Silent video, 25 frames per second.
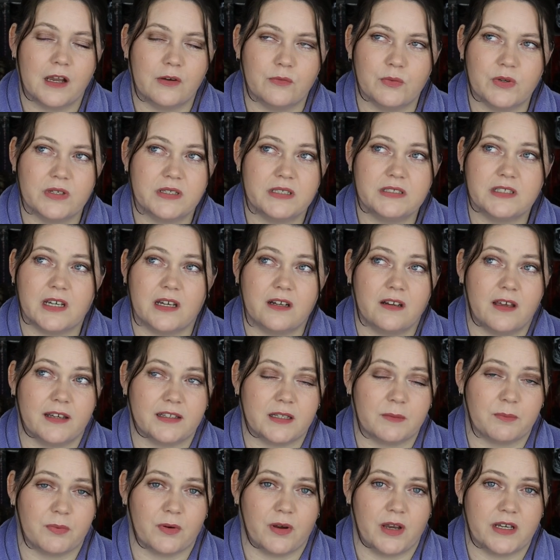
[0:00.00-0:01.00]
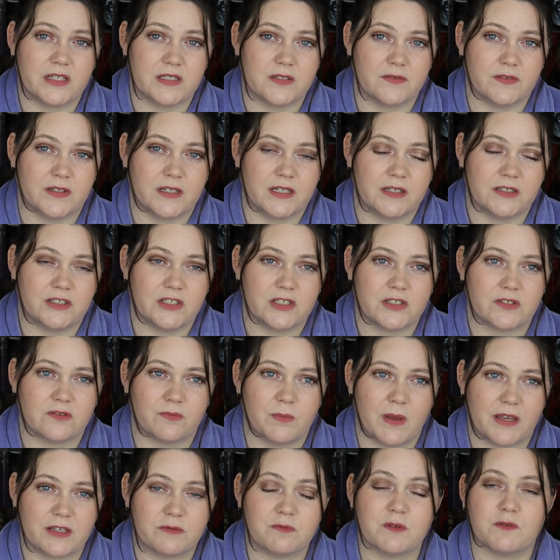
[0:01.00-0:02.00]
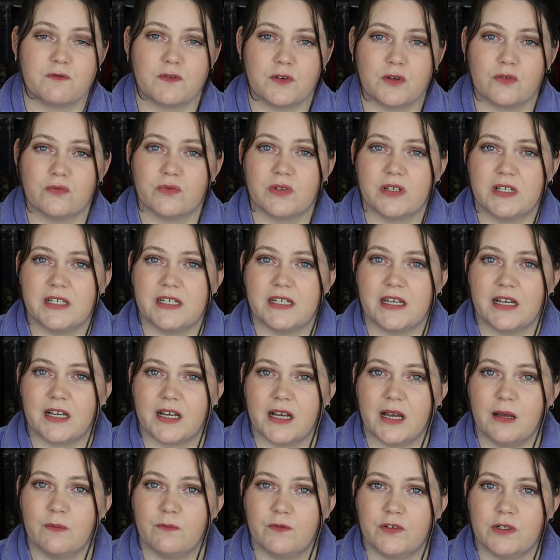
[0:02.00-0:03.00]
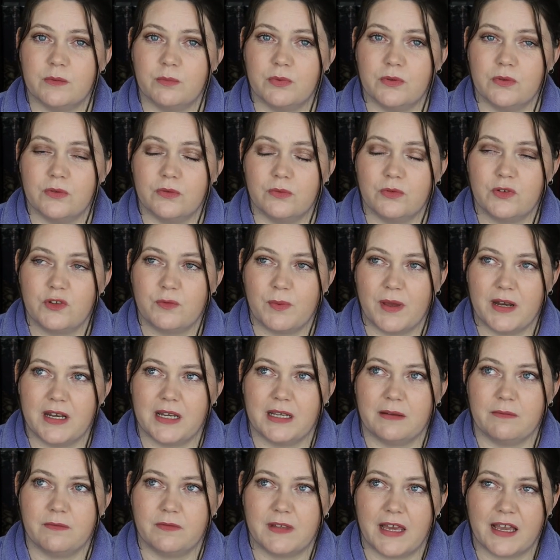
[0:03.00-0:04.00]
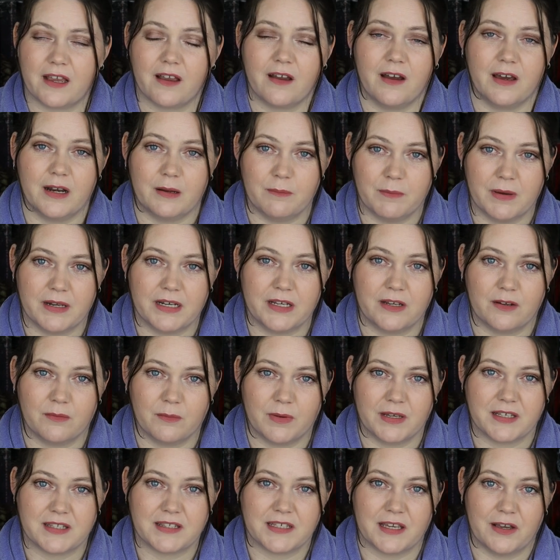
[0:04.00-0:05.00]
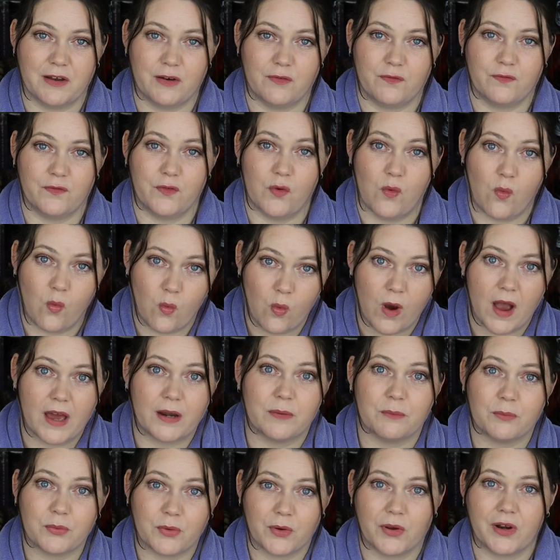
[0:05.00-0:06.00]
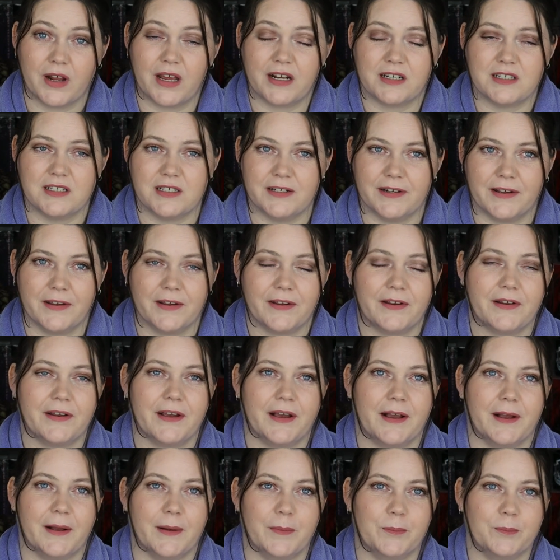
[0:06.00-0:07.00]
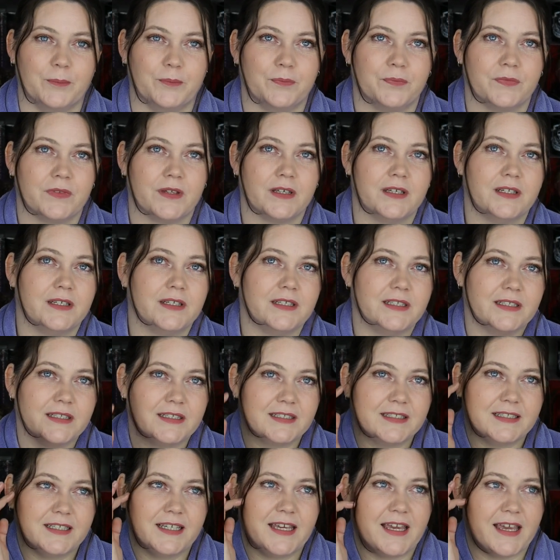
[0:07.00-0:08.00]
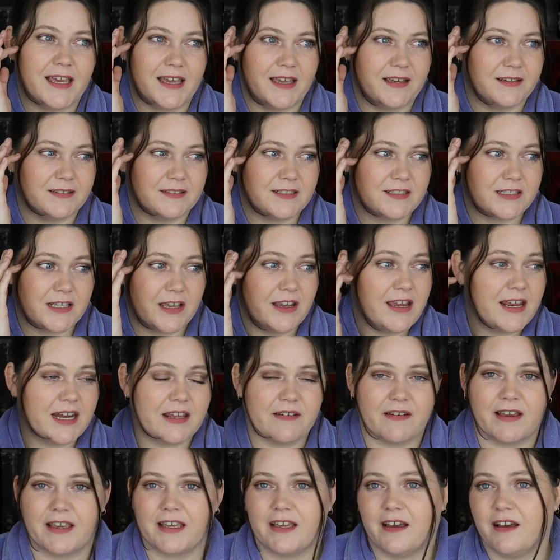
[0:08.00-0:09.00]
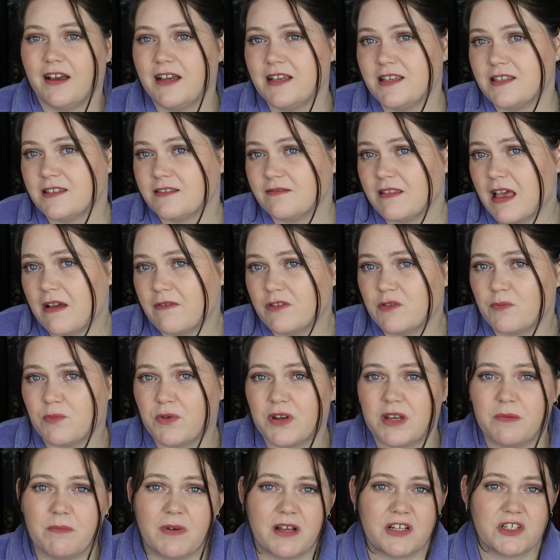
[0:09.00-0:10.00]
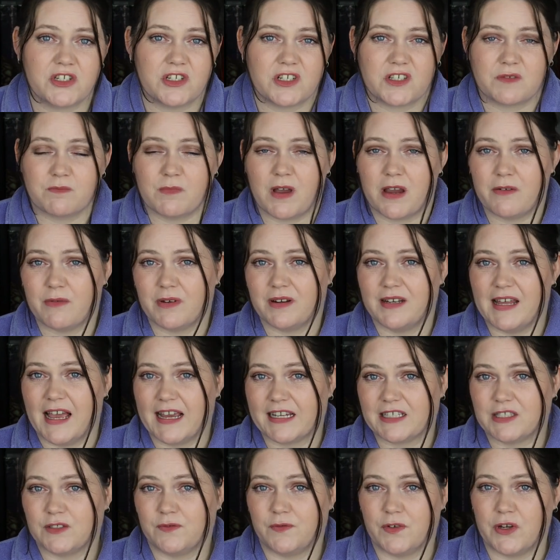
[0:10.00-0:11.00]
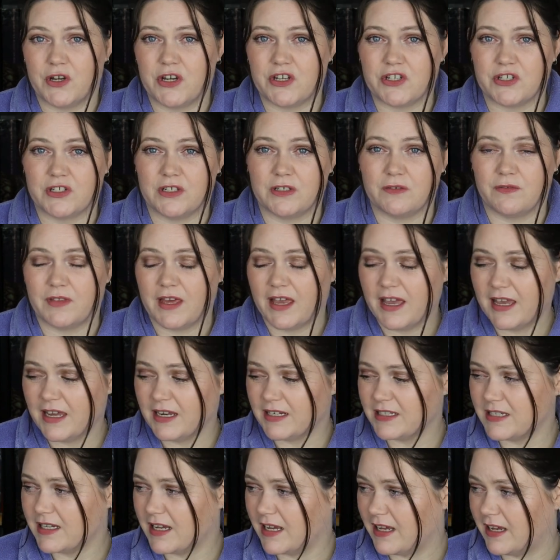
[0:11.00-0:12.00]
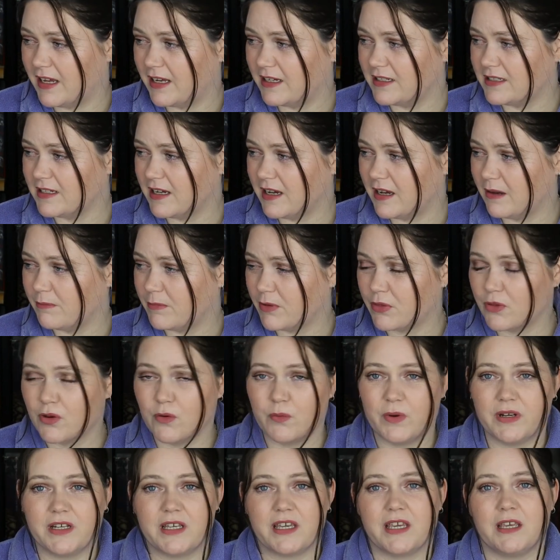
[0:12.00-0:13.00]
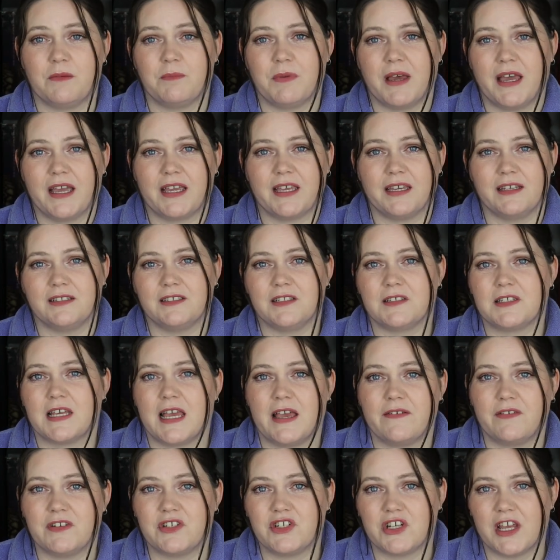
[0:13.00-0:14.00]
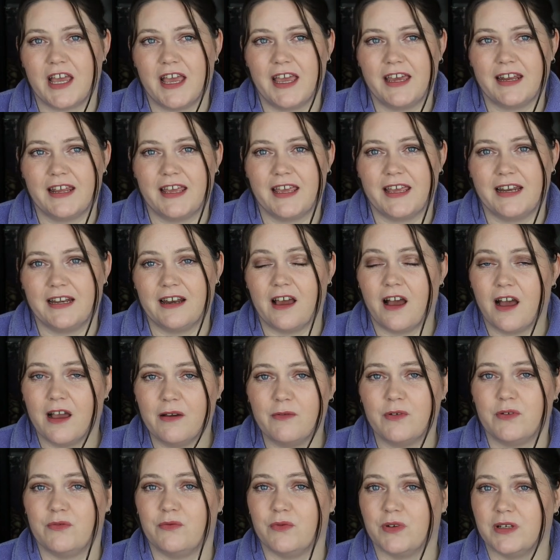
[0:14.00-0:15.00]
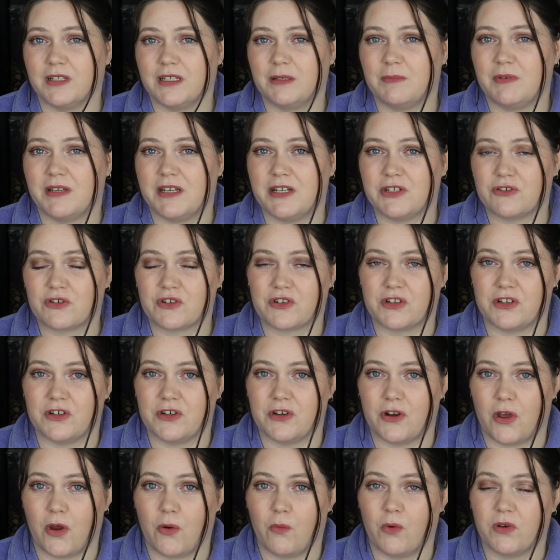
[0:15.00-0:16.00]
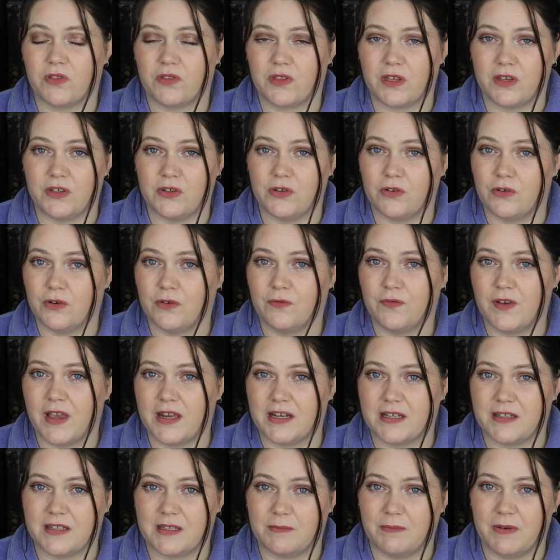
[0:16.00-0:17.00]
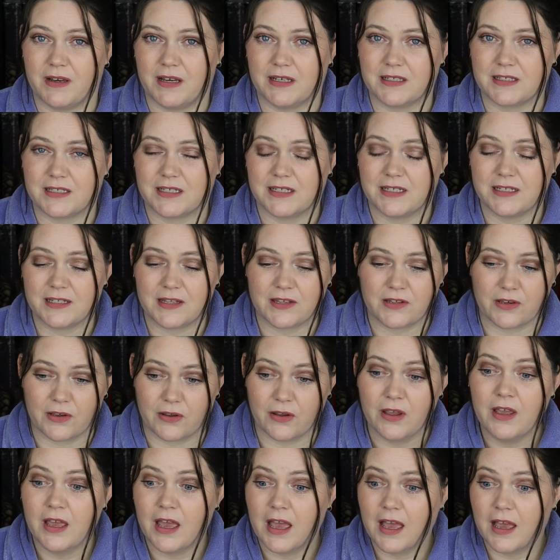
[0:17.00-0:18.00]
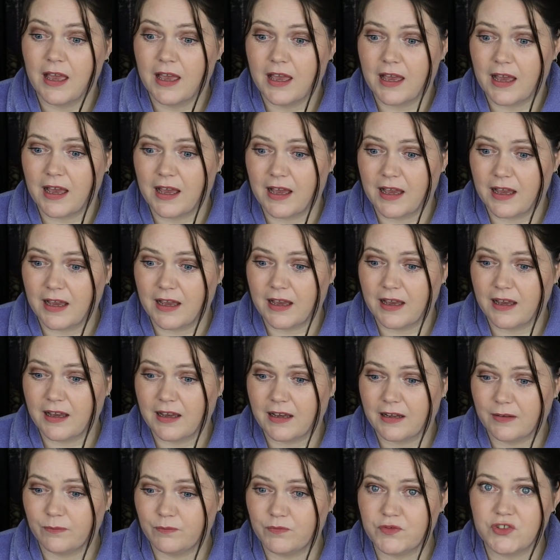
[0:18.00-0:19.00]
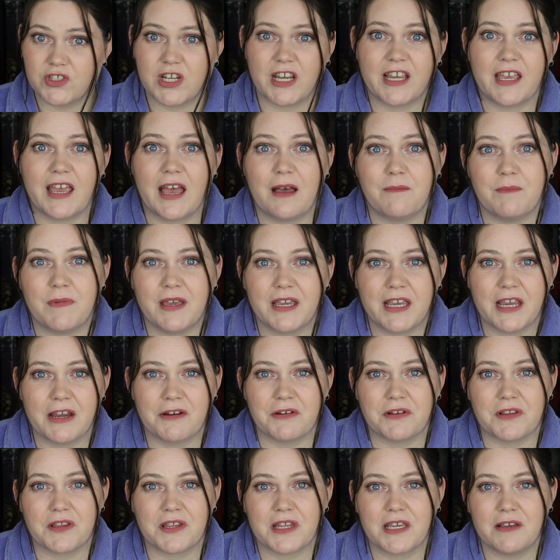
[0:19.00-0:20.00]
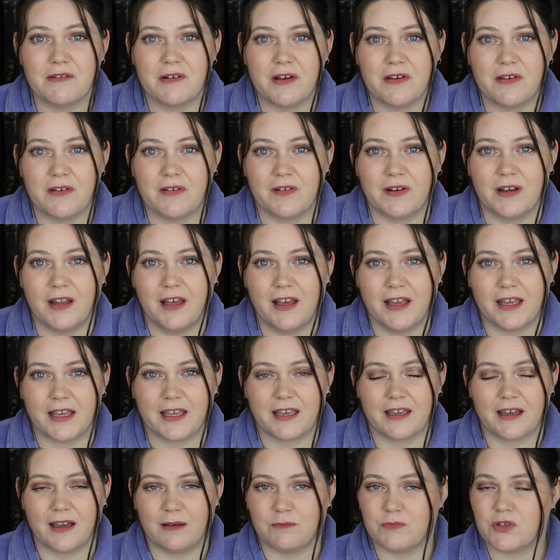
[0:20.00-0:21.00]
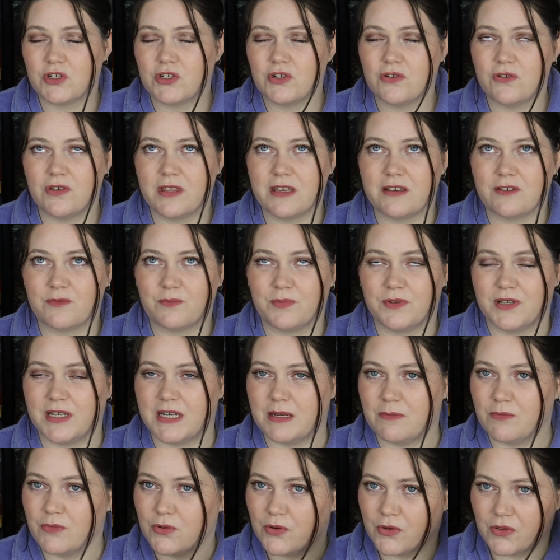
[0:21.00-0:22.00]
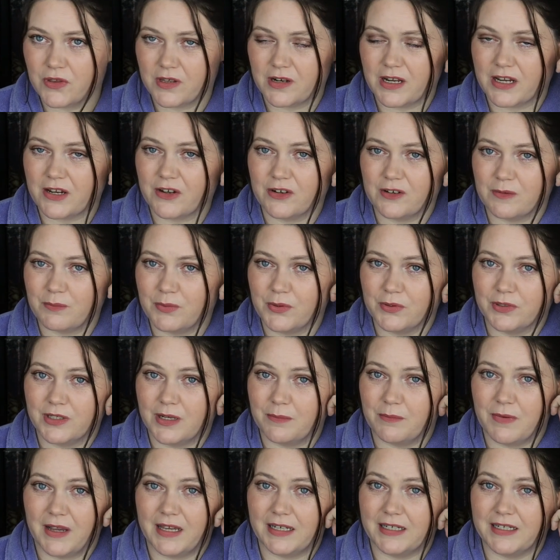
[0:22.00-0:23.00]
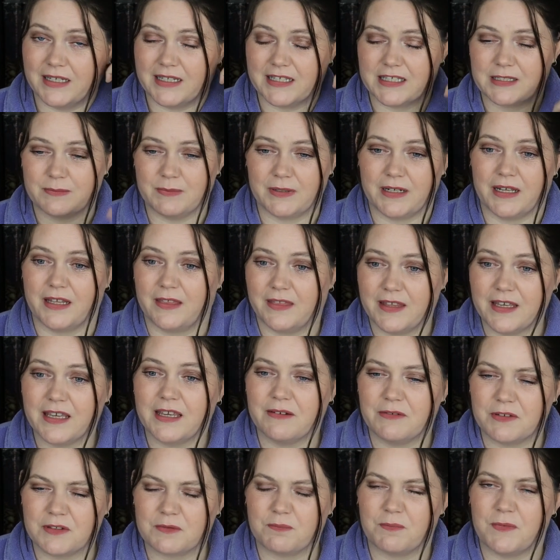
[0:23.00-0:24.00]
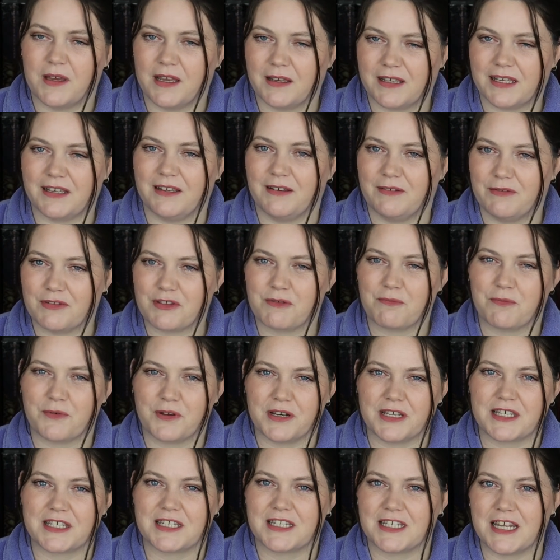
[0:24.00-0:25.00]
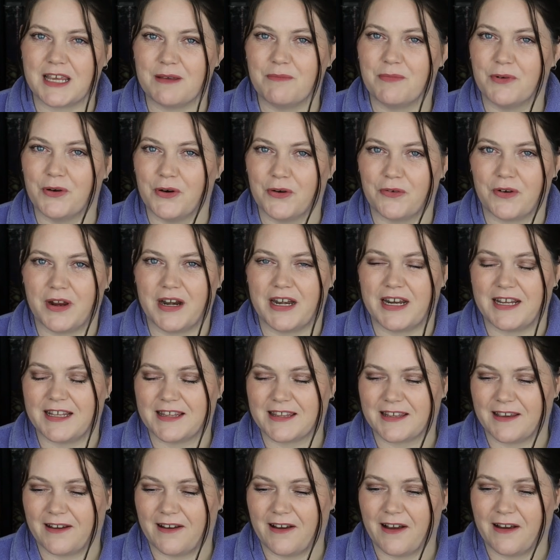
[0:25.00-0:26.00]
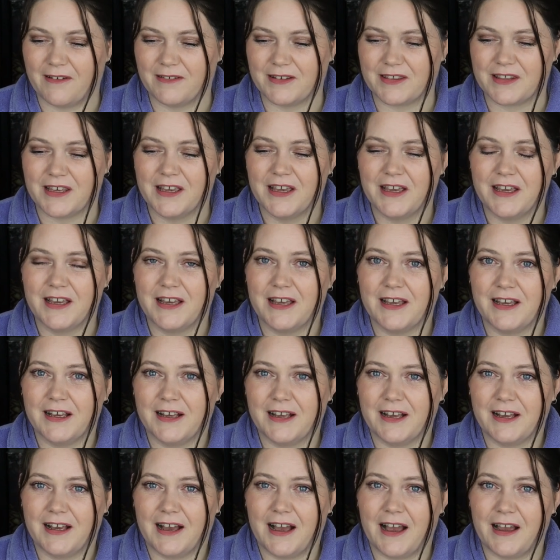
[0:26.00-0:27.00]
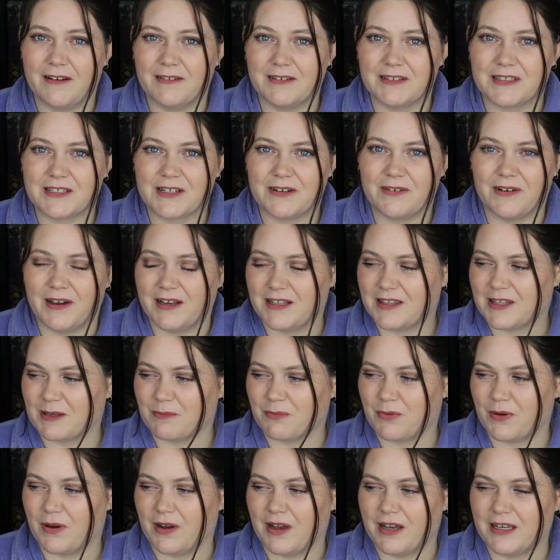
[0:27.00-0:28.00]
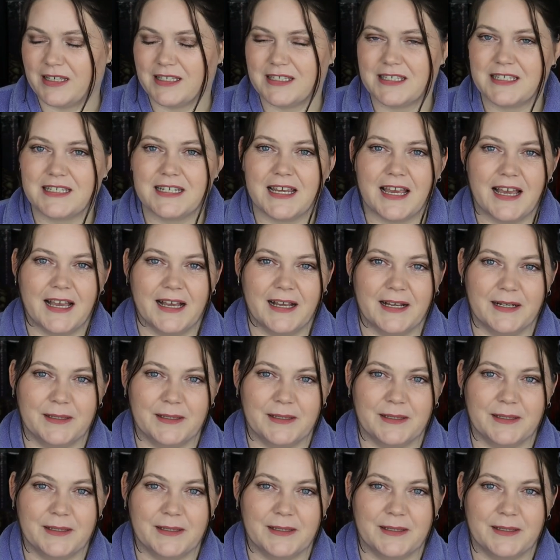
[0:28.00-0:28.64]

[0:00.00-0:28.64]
I really don't like the price of it. It just makes me feel really uncomfortable spending that kind of money on myself for one product, you know? So anyway, guys, that was pretty much just my relaxed version of that. And I thought we'd kick back and just have a chat. And I would really be interested to know what's in your fantasy basket. So check out Mecca and see what you would like. I'm sure there's plenty more that I could have put on my list, but I think it was pretty steep already. So I was quite surprised.